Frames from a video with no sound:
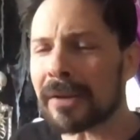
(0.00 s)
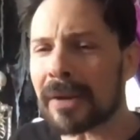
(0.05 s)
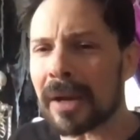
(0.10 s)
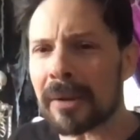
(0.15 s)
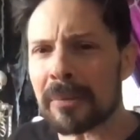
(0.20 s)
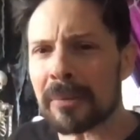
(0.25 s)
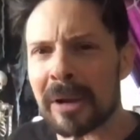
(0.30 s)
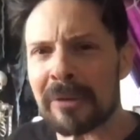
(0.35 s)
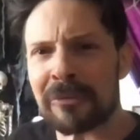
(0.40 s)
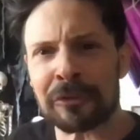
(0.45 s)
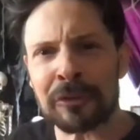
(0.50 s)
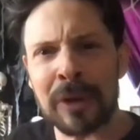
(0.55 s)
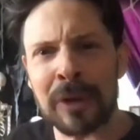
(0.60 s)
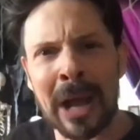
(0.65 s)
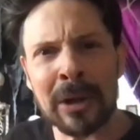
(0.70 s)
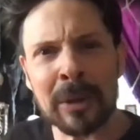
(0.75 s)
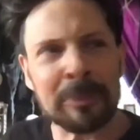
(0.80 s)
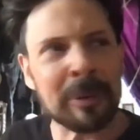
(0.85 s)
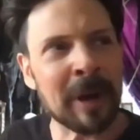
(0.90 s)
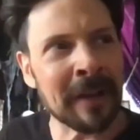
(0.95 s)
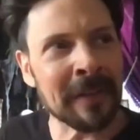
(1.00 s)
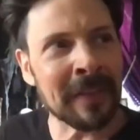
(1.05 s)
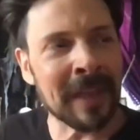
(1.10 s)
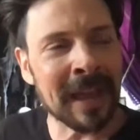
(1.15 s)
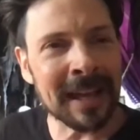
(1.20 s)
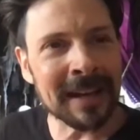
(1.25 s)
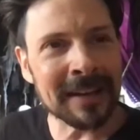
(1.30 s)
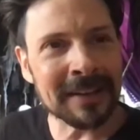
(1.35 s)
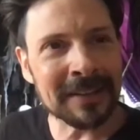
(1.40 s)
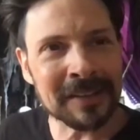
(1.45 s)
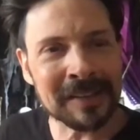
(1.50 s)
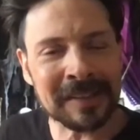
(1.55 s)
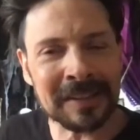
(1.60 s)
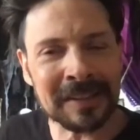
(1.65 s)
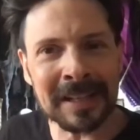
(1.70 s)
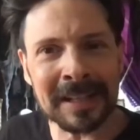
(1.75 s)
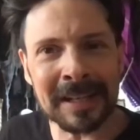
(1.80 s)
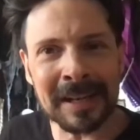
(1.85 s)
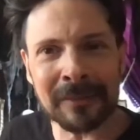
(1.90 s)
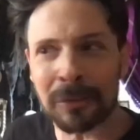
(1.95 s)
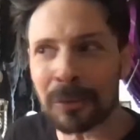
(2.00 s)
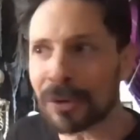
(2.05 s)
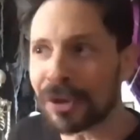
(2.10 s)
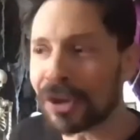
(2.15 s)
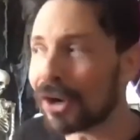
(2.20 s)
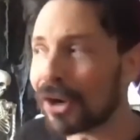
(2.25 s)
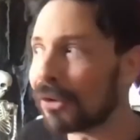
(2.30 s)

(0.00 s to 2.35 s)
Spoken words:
I frown upon that, just to let everyone know.